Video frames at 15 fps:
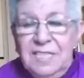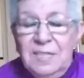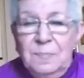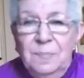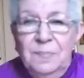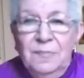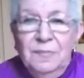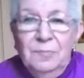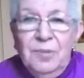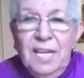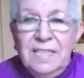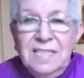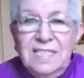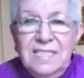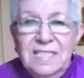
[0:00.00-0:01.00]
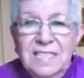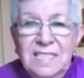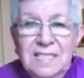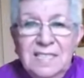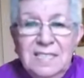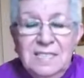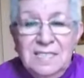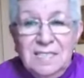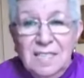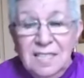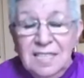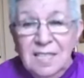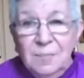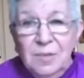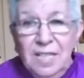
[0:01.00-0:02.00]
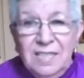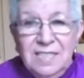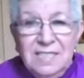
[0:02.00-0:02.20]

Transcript: any of these practices,